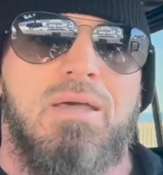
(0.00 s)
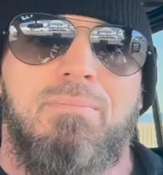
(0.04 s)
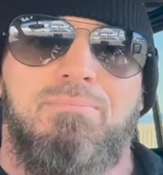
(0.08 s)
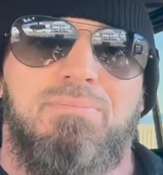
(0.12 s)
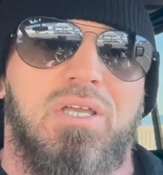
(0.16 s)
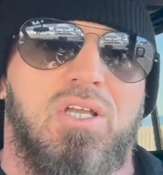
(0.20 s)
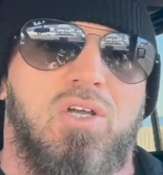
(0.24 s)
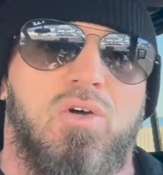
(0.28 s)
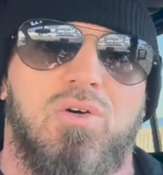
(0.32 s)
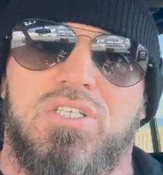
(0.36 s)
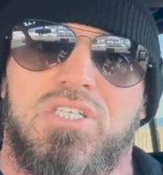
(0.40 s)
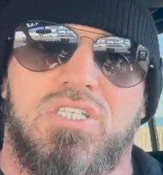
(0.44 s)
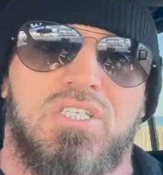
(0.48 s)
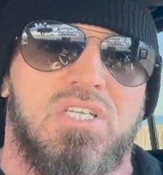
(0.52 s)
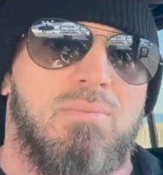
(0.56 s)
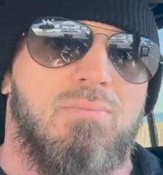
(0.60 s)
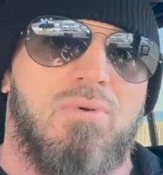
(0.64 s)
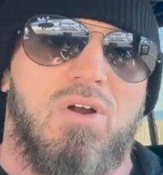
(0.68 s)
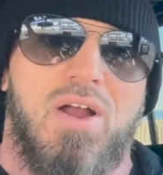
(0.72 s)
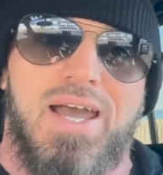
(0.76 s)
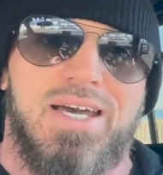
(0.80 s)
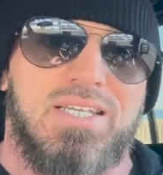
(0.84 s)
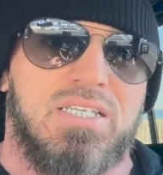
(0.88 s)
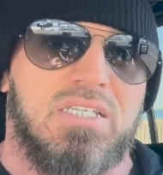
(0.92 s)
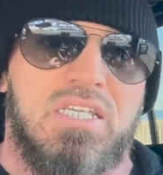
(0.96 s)
because
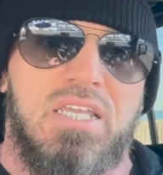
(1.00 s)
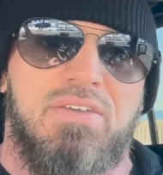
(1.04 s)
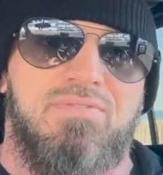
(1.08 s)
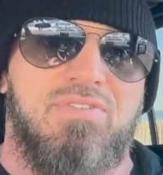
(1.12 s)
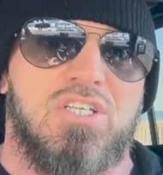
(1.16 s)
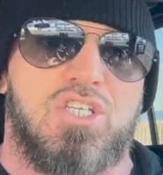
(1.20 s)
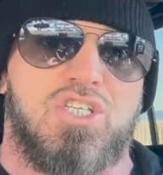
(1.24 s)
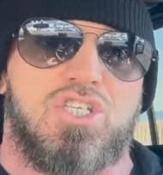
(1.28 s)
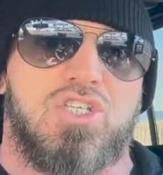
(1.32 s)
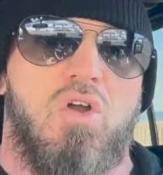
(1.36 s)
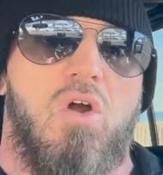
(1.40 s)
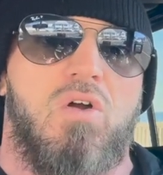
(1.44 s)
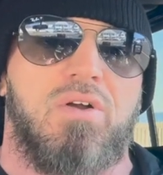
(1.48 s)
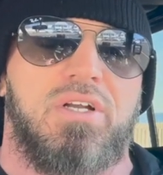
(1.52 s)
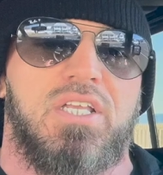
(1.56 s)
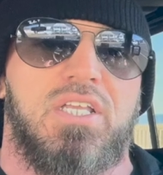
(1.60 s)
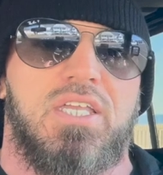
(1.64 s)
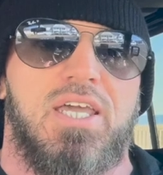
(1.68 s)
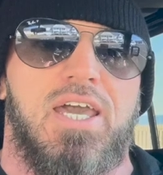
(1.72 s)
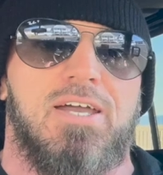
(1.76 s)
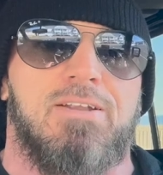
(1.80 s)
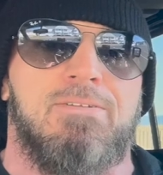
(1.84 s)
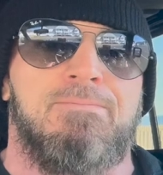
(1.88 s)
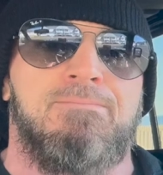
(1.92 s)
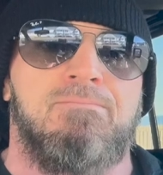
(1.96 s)
summer hasn't even started
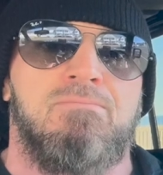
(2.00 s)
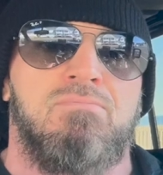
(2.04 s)
yet.